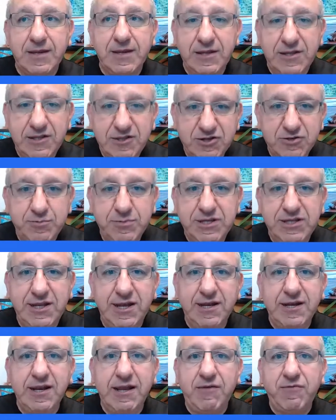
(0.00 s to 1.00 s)

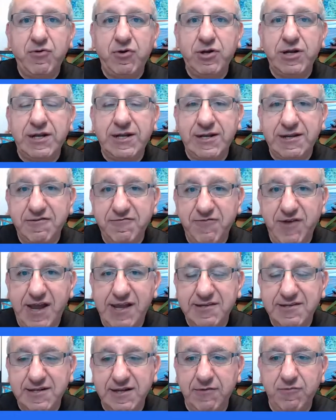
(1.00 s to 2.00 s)
intermediate level and
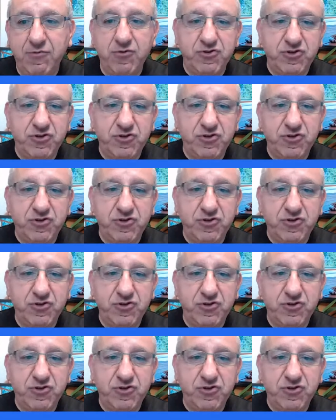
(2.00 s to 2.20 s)
advanced level.